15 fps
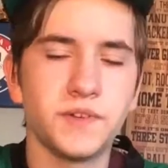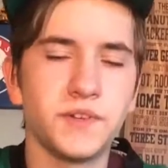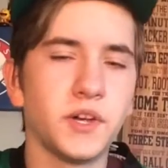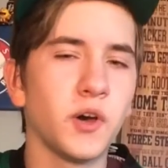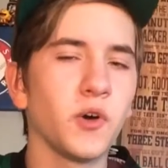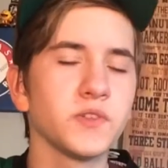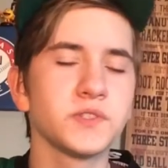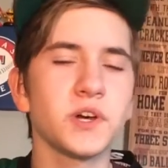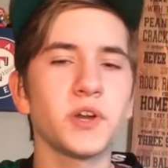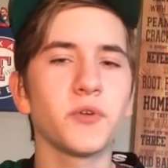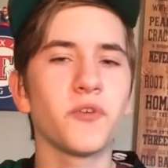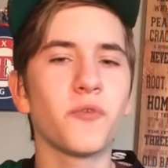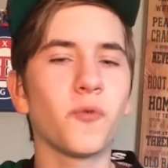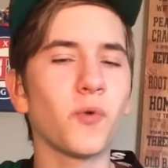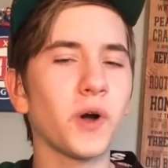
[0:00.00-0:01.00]

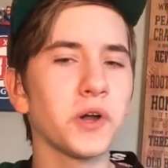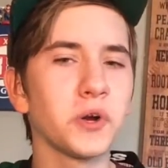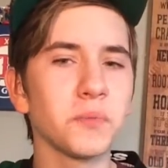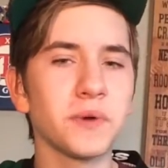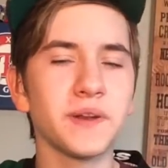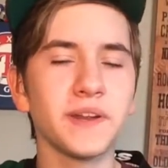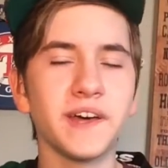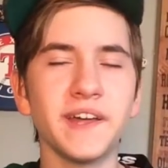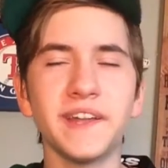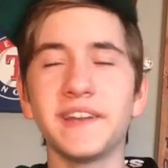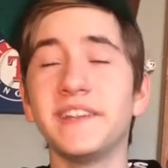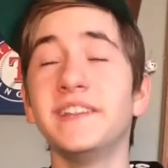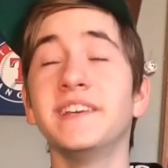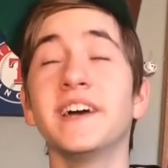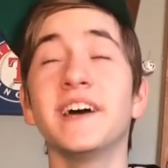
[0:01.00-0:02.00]
Delzato with a wide open net,
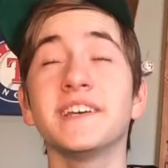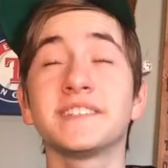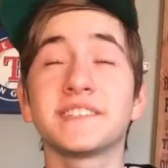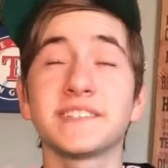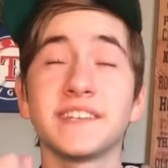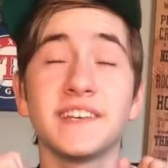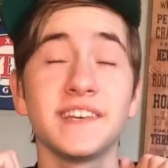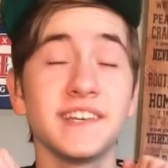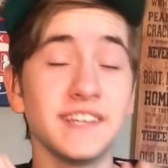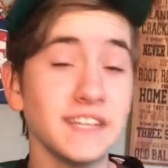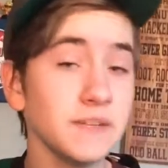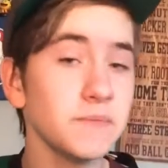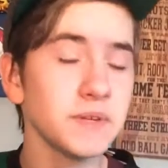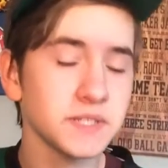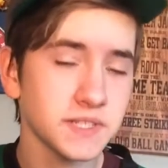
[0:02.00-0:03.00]
and yes,
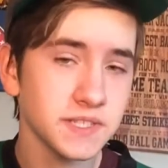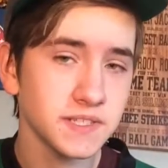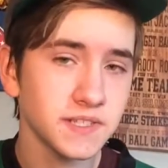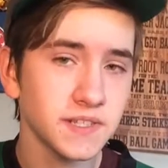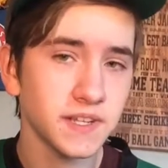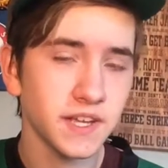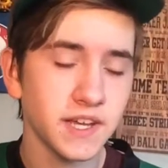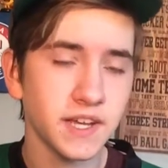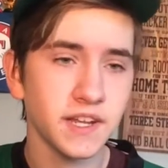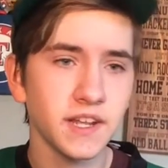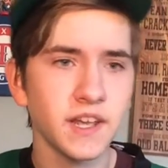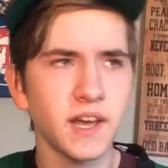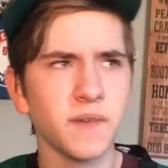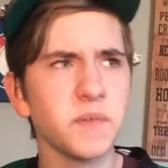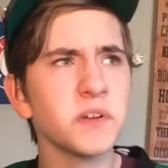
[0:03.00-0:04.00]
he misses the net.
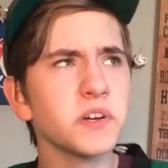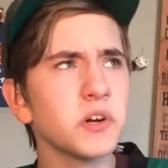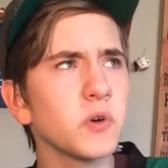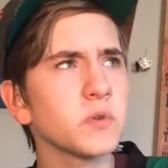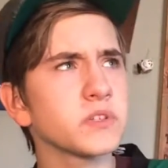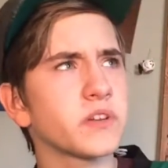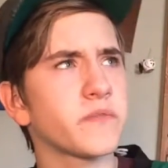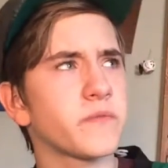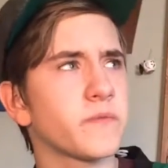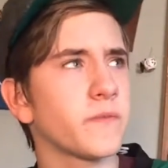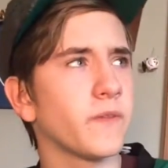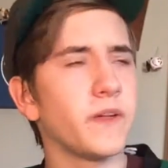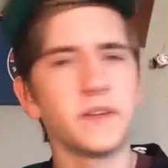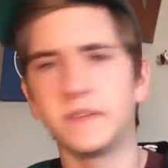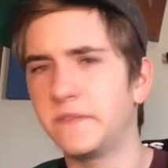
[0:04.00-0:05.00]
I think it goes off
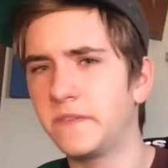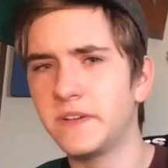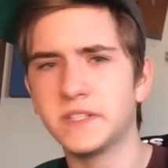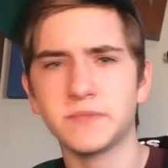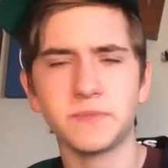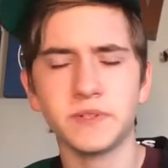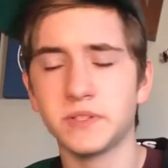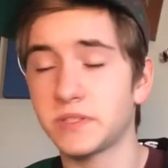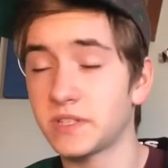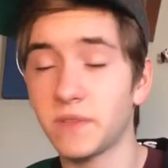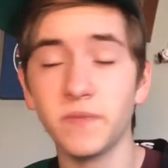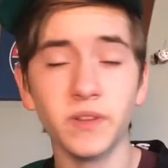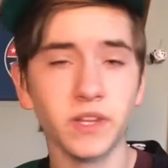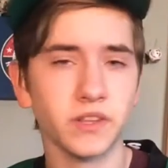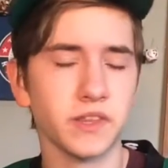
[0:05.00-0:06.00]
a defenseman,
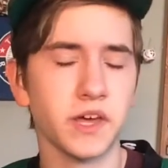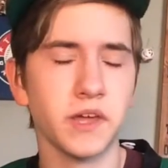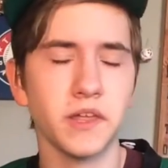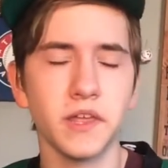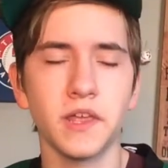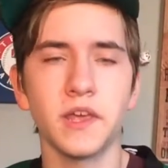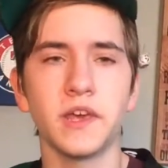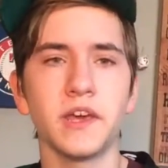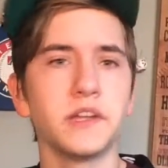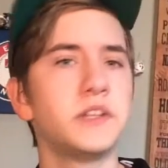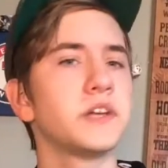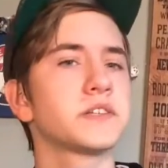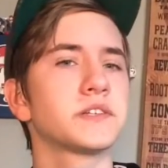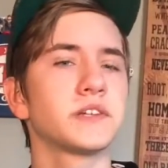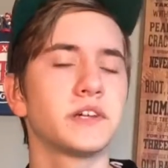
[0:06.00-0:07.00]
something like that. It
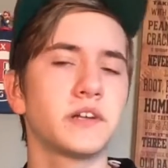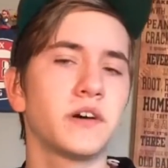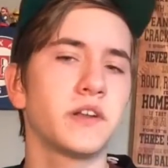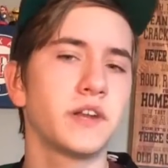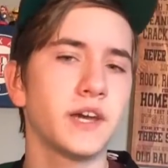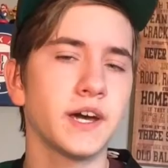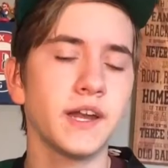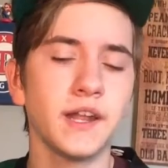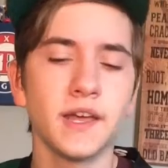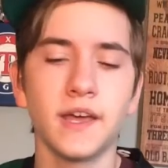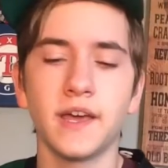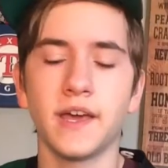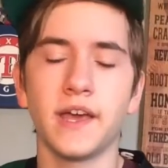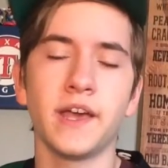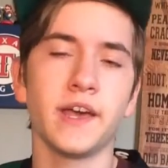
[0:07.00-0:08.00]
doesn't get on net,
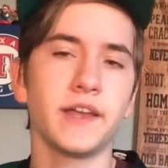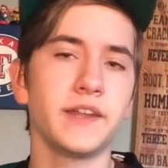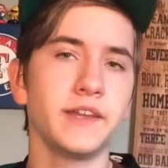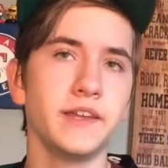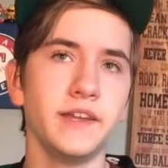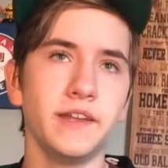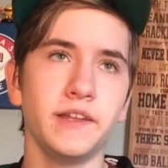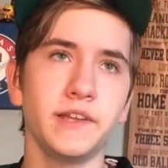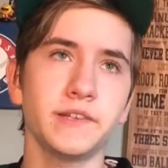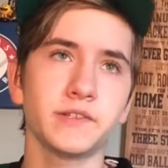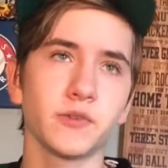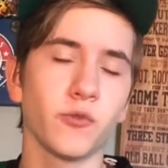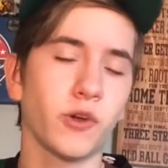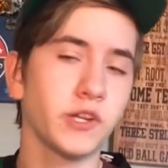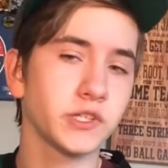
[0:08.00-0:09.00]
and it is
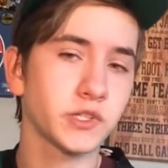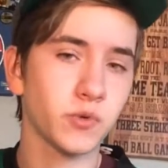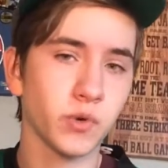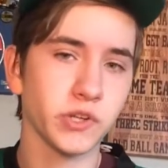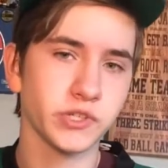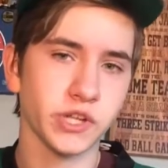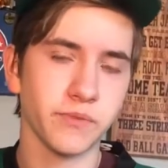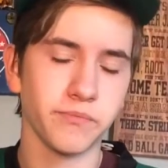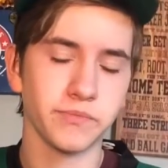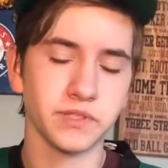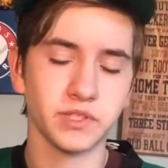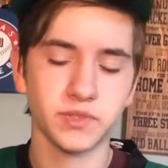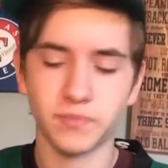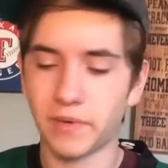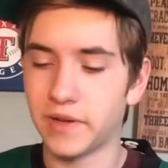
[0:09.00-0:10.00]
a great scoring shot
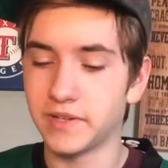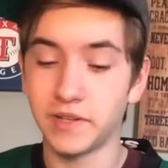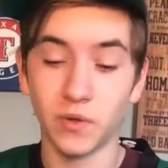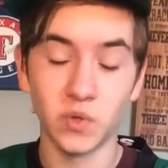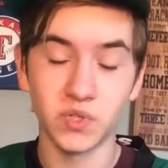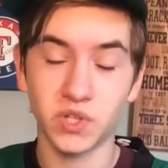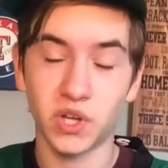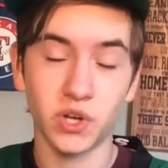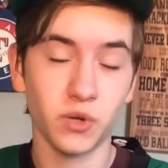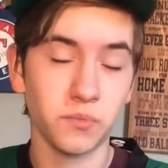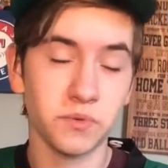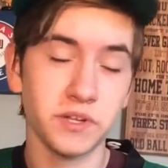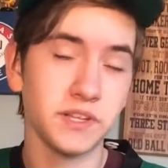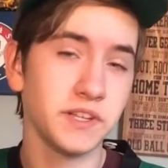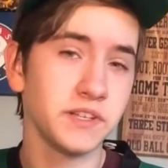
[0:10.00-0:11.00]
by Delzato,
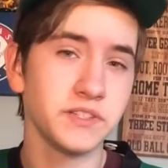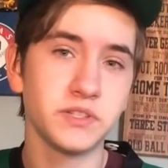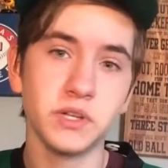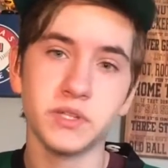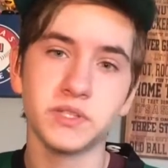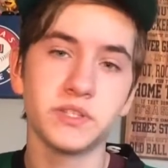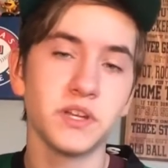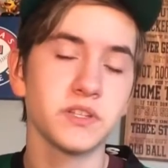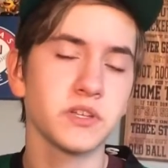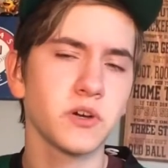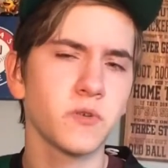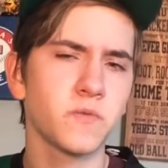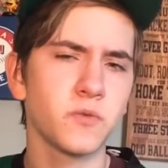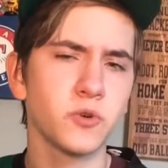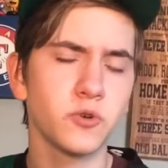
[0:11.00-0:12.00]
but it just doesn't
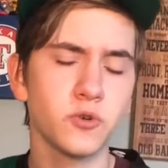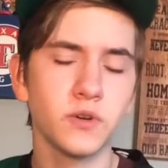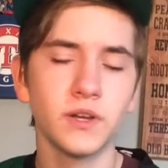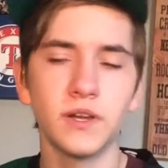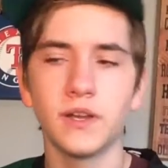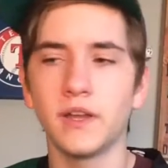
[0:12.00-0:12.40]
go through.